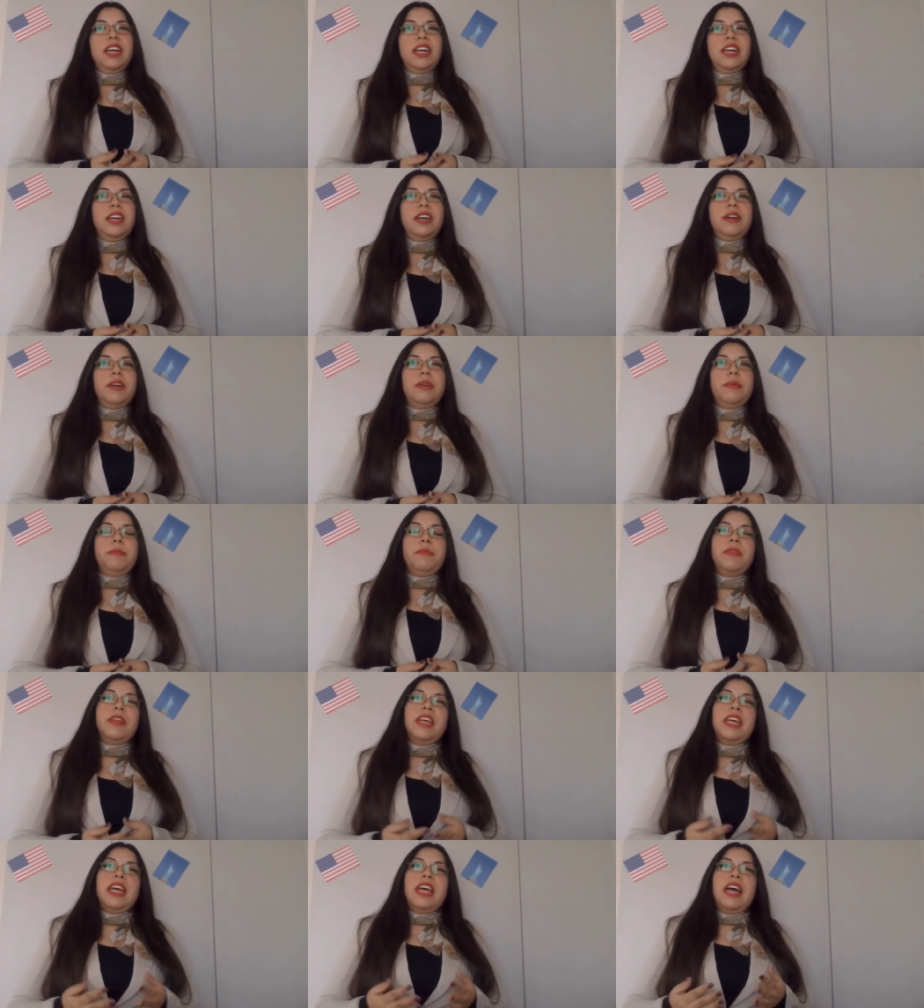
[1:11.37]
Uh,
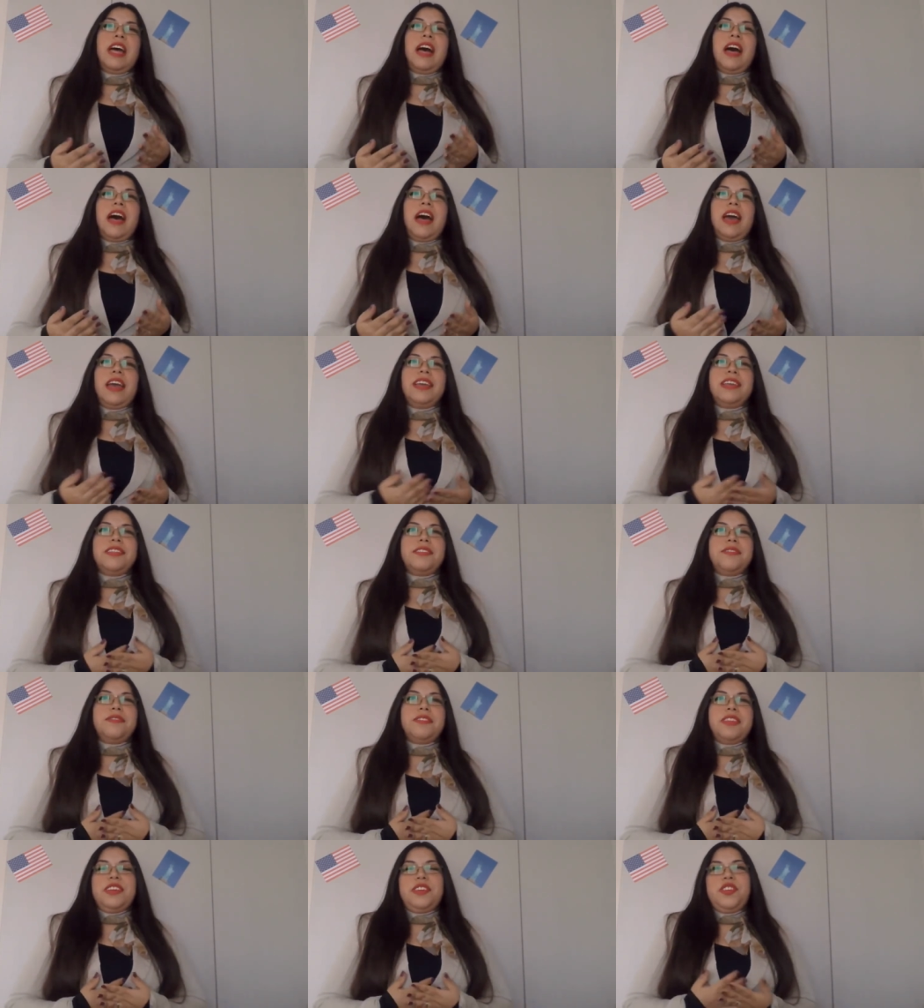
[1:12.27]
I,
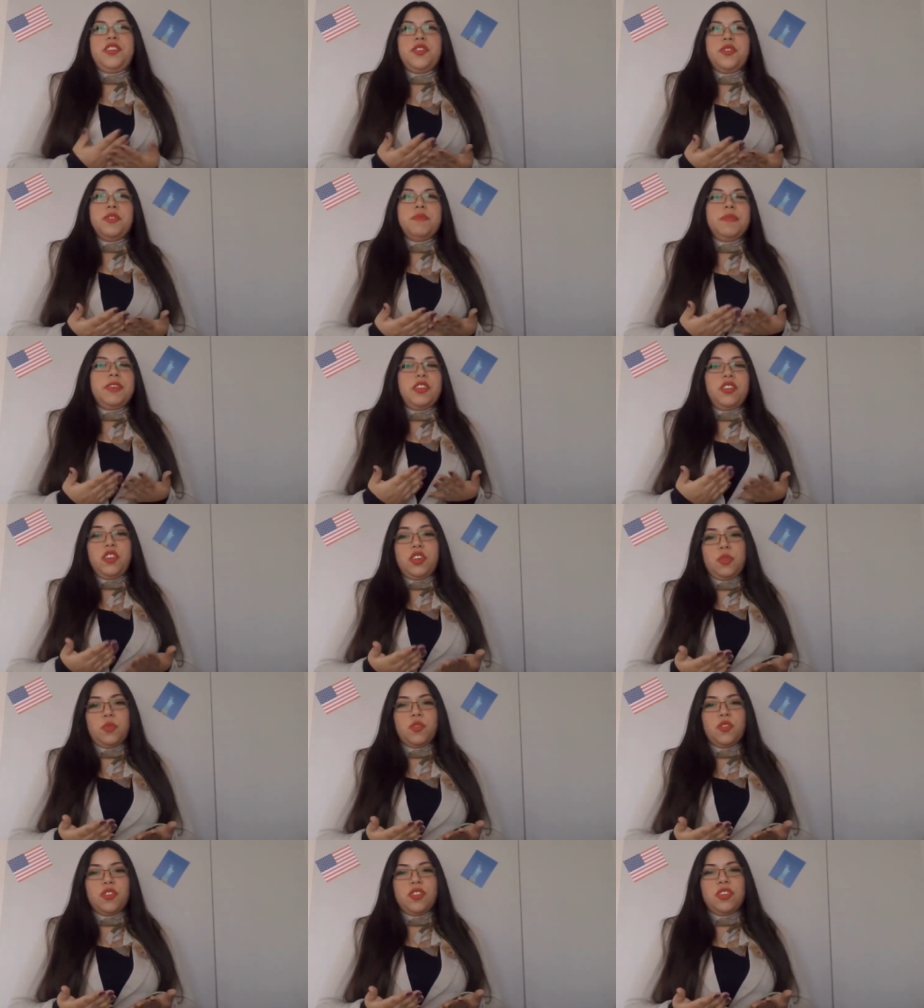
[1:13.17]
I shall be
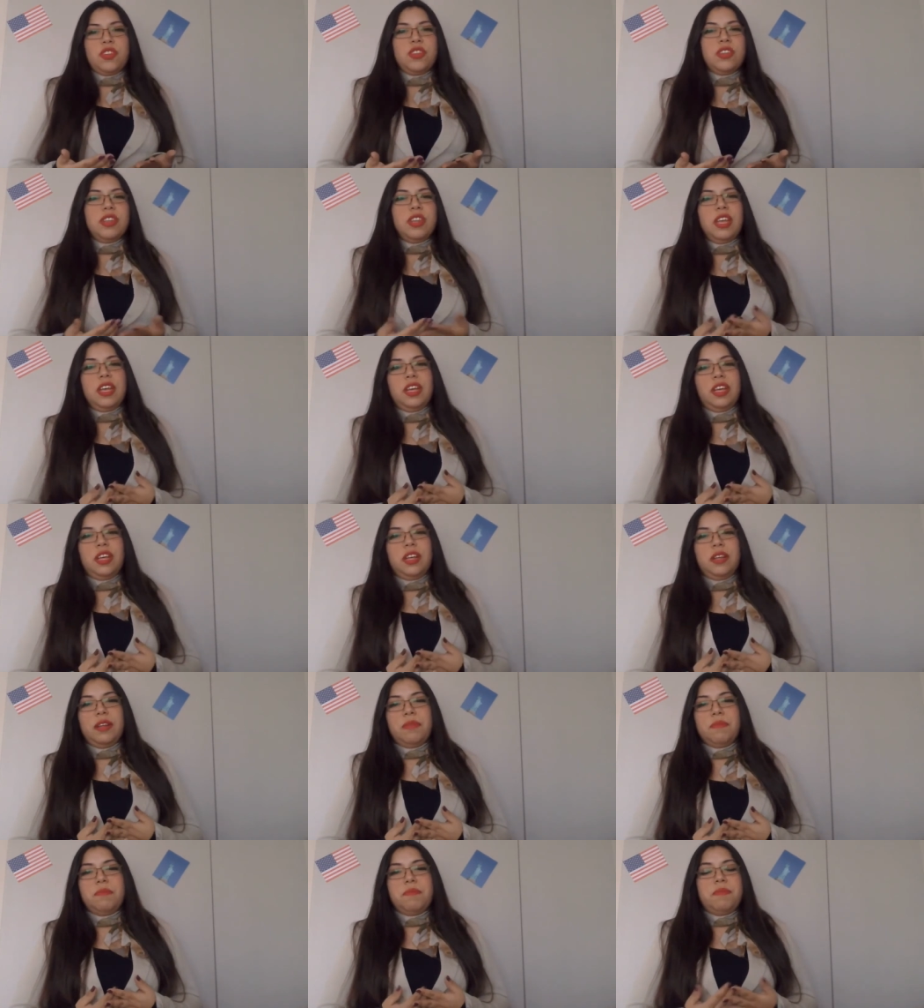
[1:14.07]
chosen
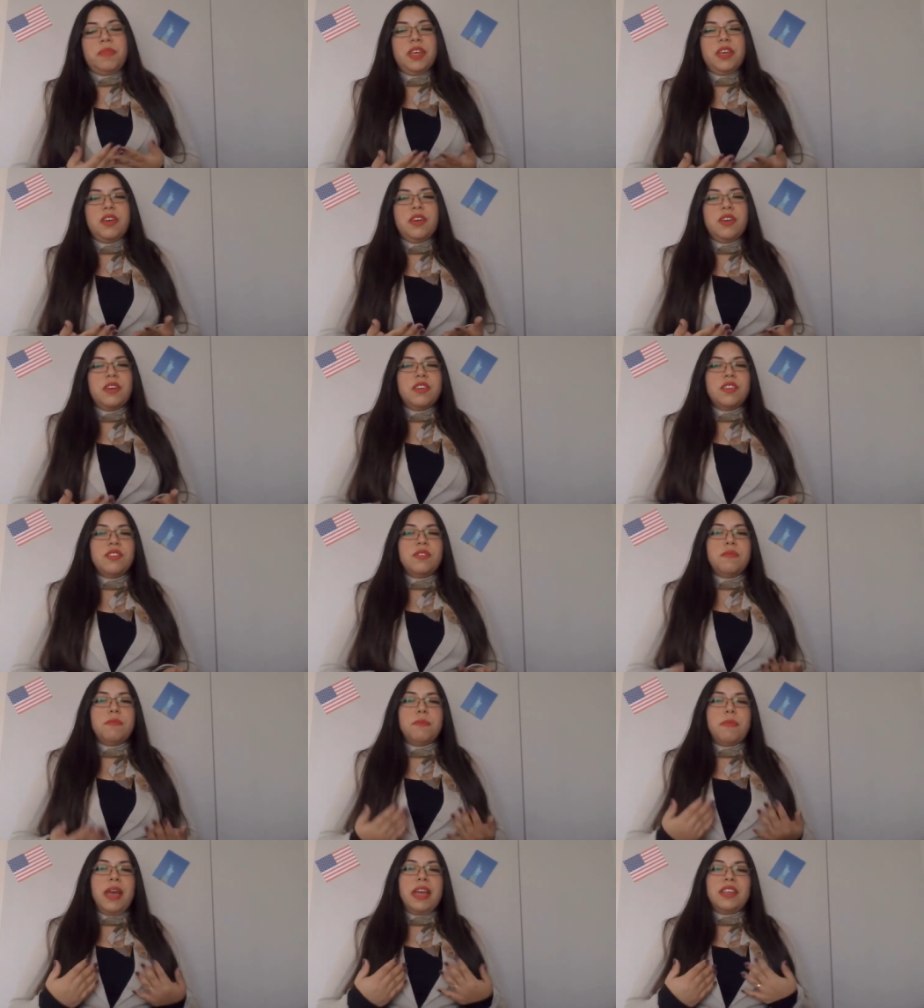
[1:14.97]
uh, because
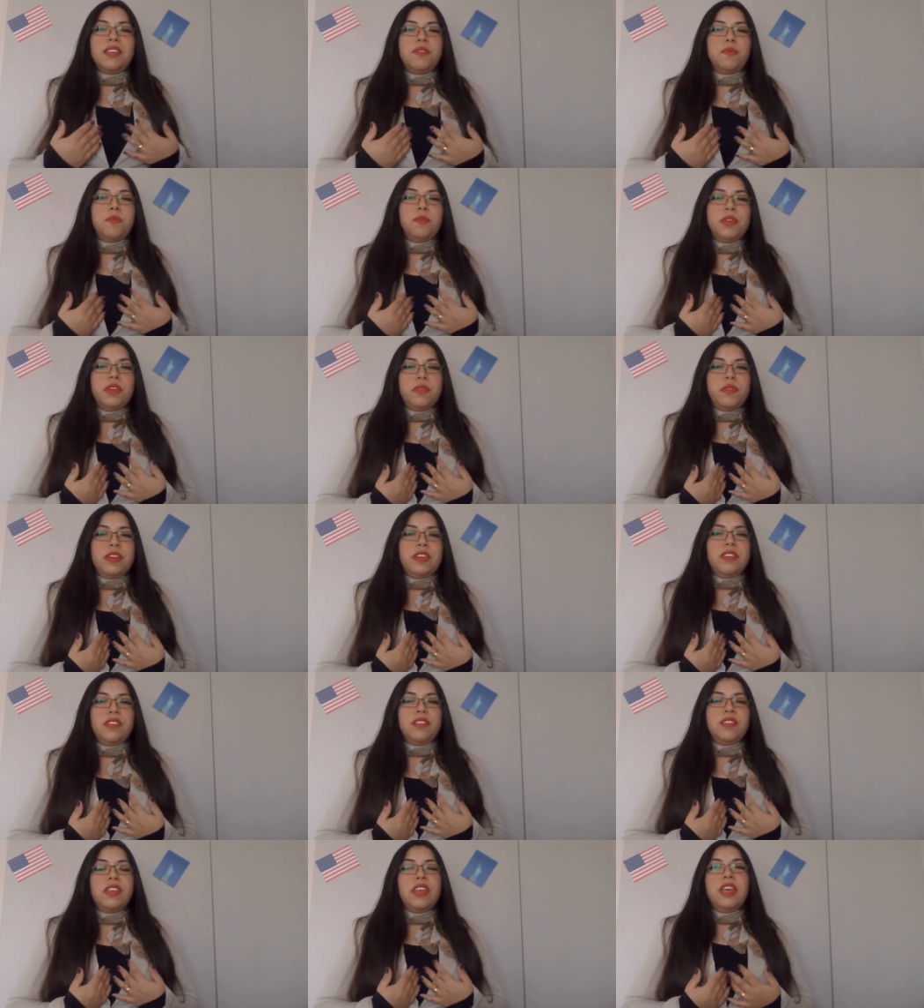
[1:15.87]
my
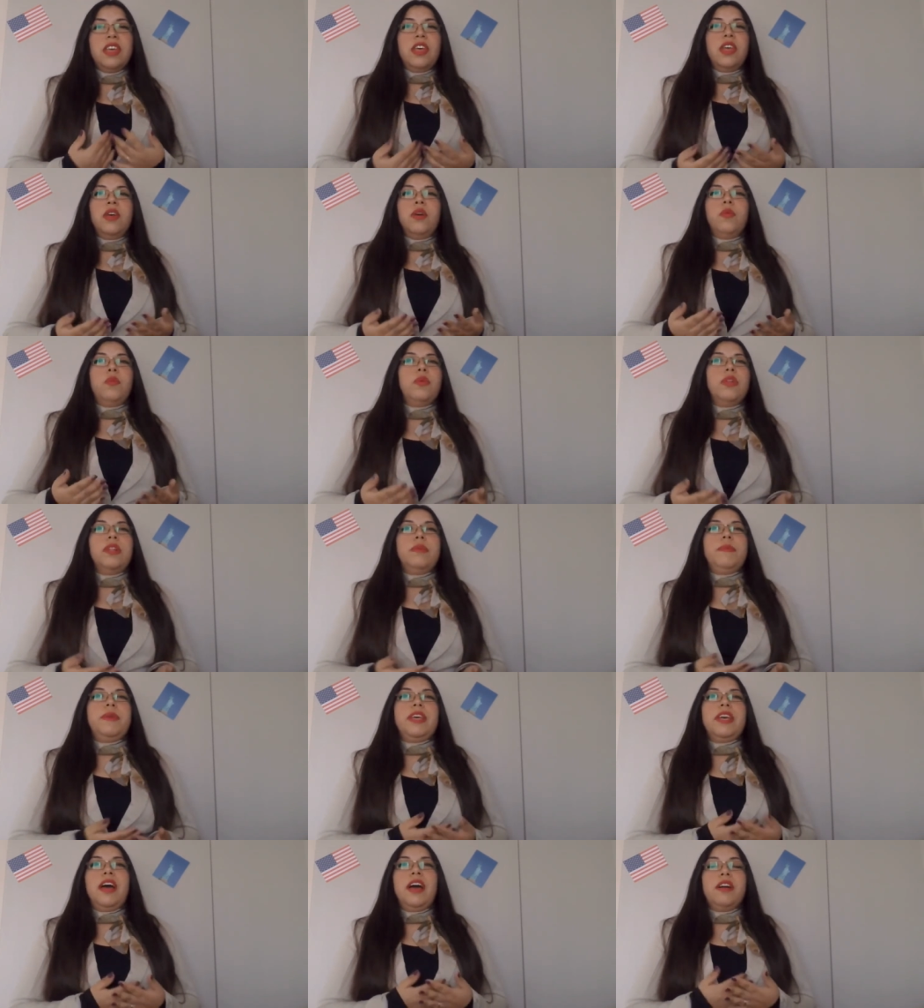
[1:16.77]
experience will
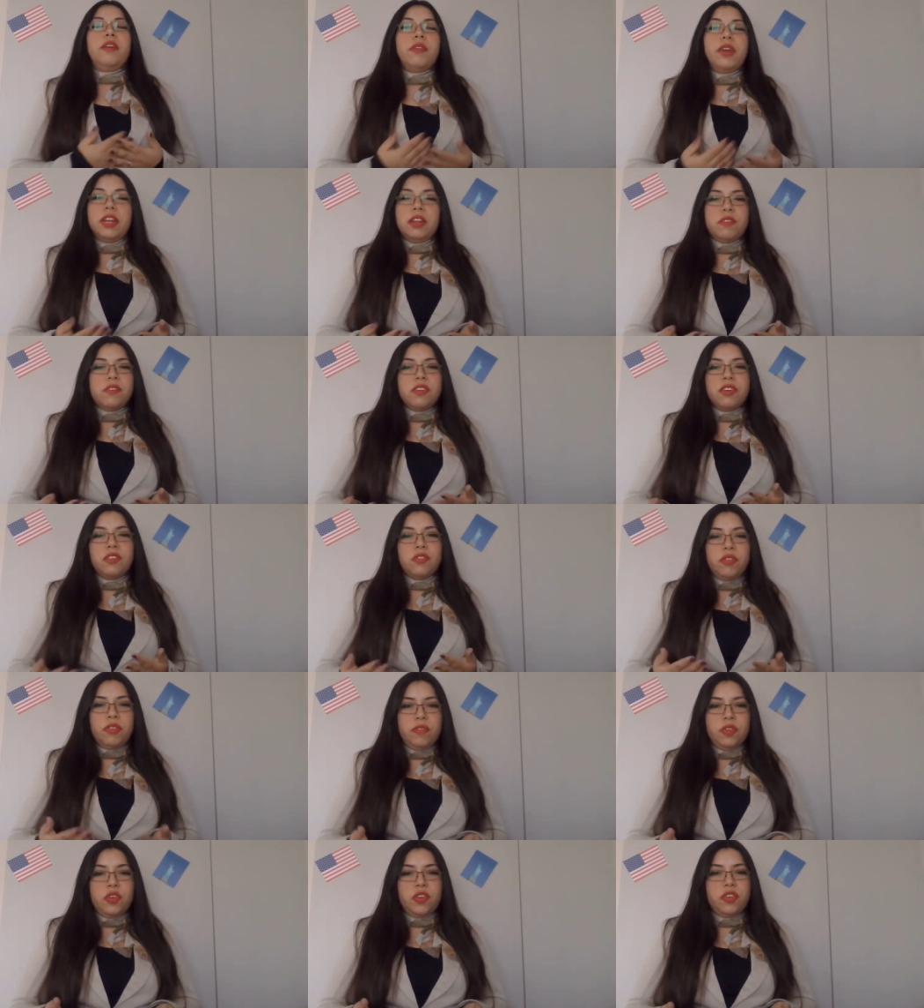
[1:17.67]
be a great
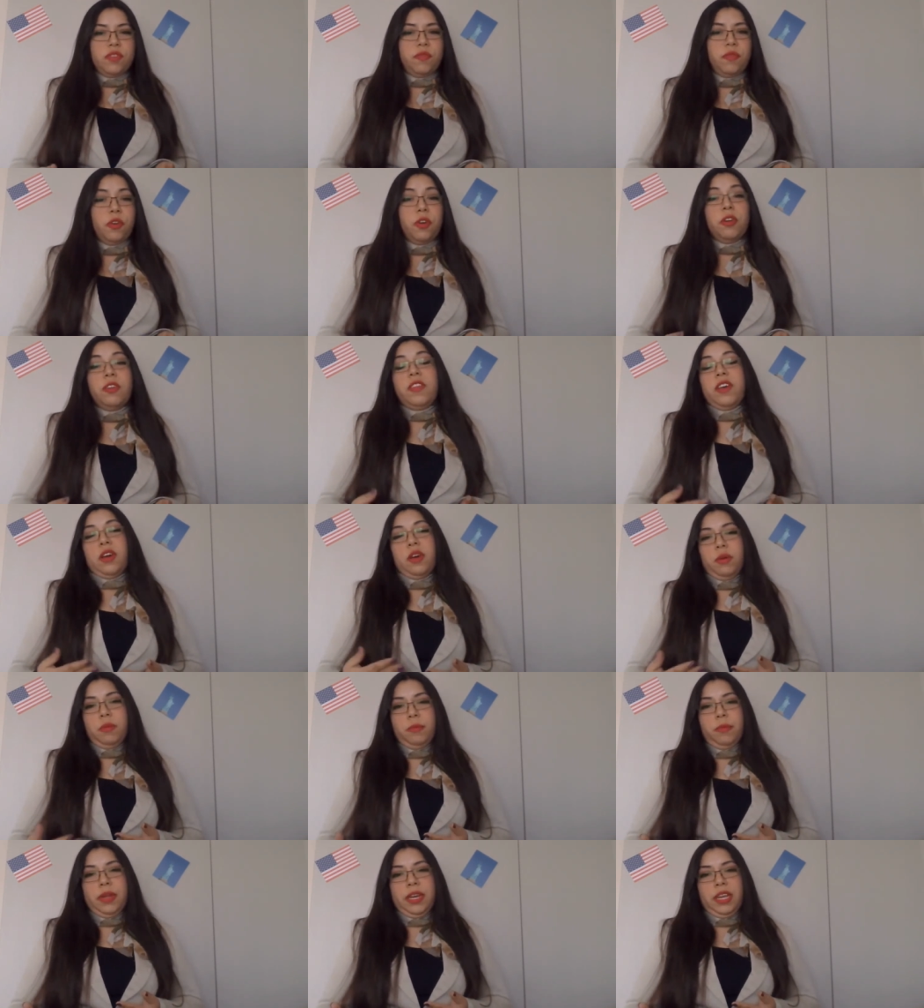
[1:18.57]
contribution for the
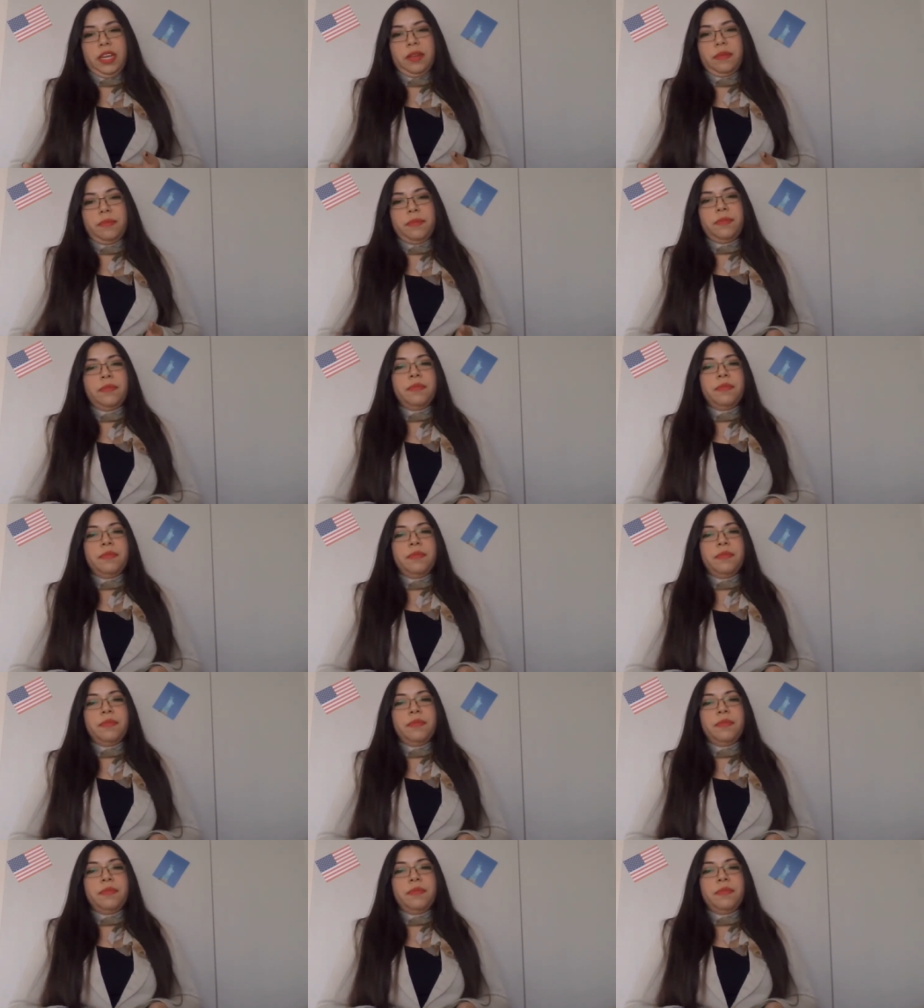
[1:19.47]
company.